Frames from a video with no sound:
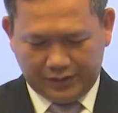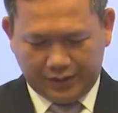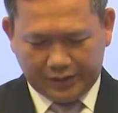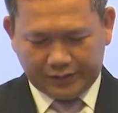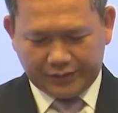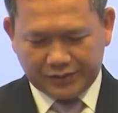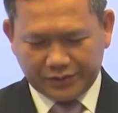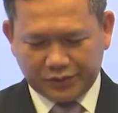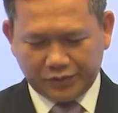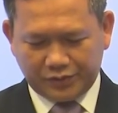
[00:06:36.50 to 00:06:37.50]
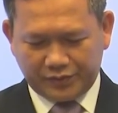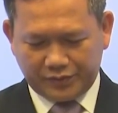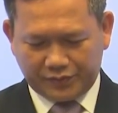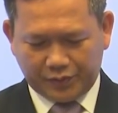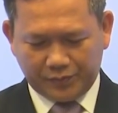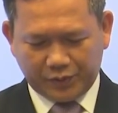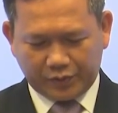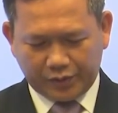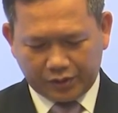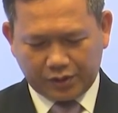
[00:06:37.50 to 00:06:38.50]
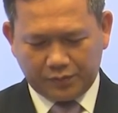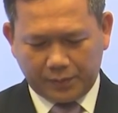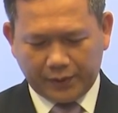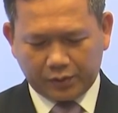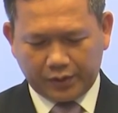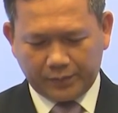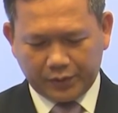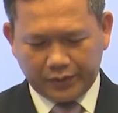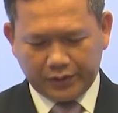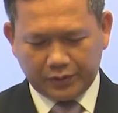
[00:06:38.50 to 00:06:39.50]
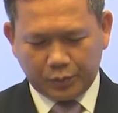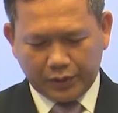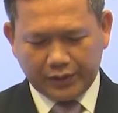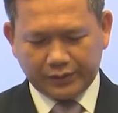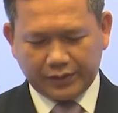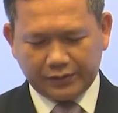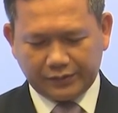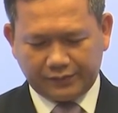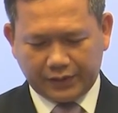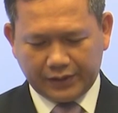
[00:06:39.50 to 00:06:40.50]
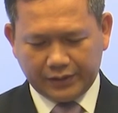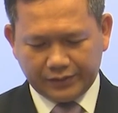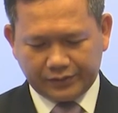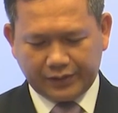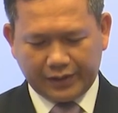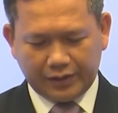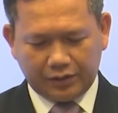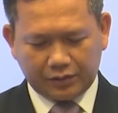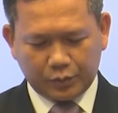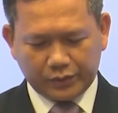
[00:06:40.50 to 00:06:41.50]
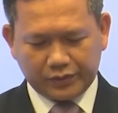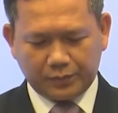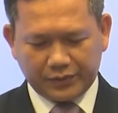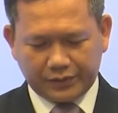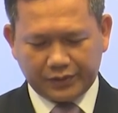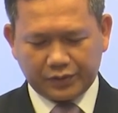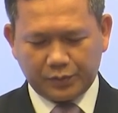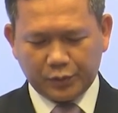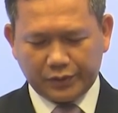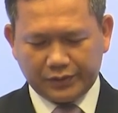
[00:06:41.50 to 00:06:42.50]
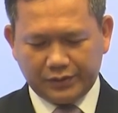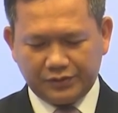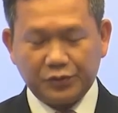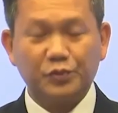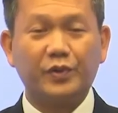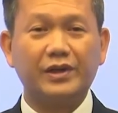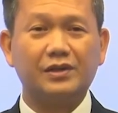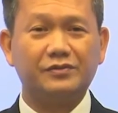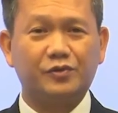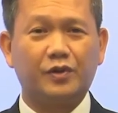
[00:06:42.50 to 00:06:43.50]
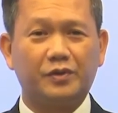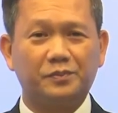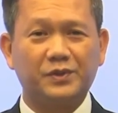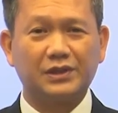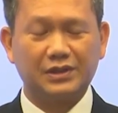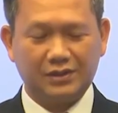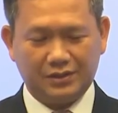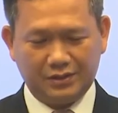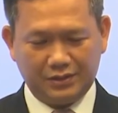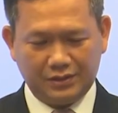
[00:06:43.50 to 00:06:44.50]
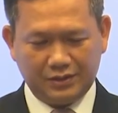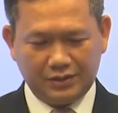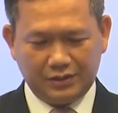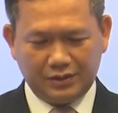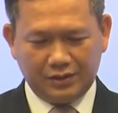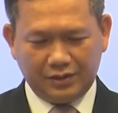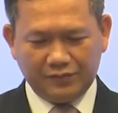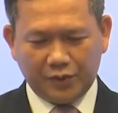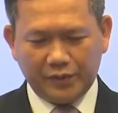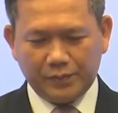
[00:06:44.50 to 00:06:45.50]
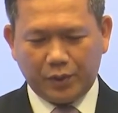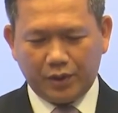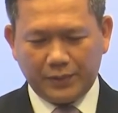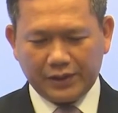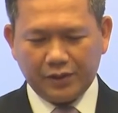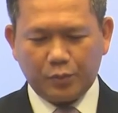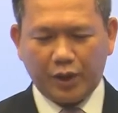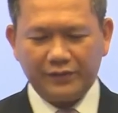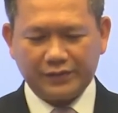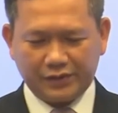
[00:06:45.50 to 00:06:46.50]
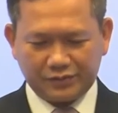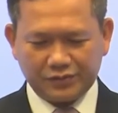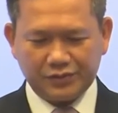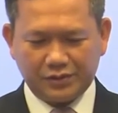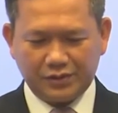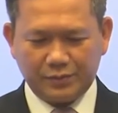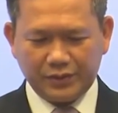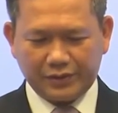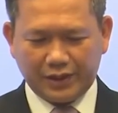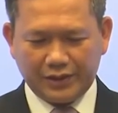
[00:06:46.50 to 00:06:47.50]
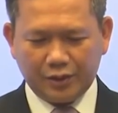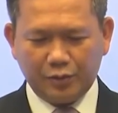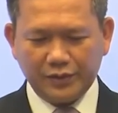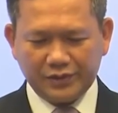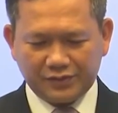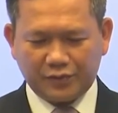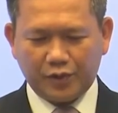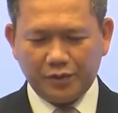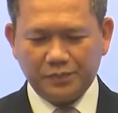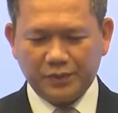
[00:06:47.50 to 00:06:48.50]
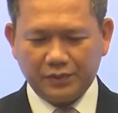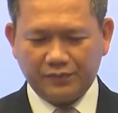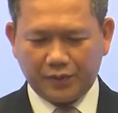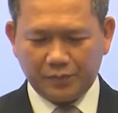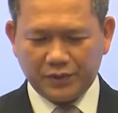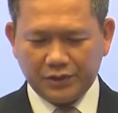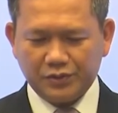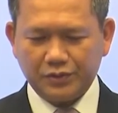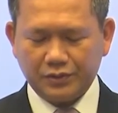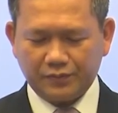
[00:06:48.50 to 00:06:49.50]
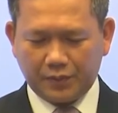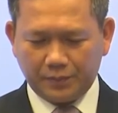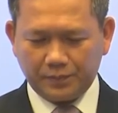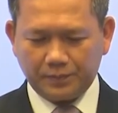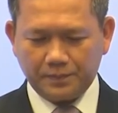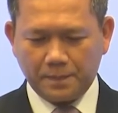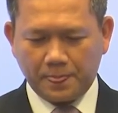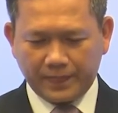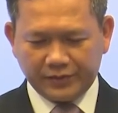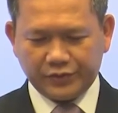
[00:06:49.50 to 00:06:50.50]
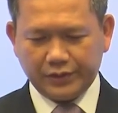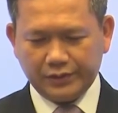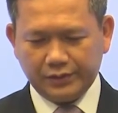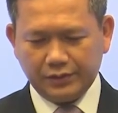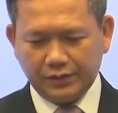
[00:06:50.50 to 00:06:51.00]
In addition to the reform, the Royal Government of Cambodia will intensify its dialogue with the business community through regular forums, involving public and private sectors. Presiding over this forum from this year,